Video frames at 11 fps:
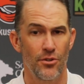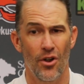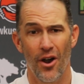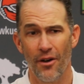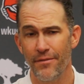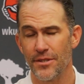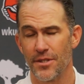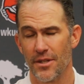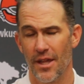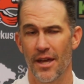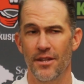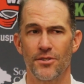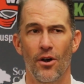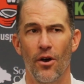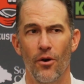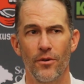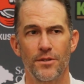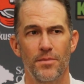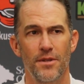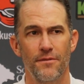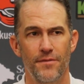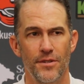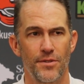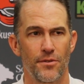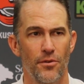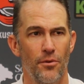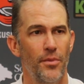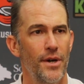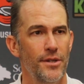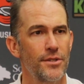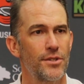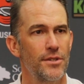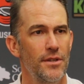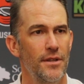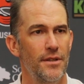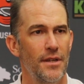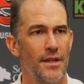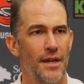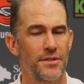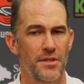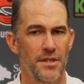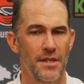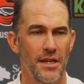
Their offensive line has always been a physical bunch, and I see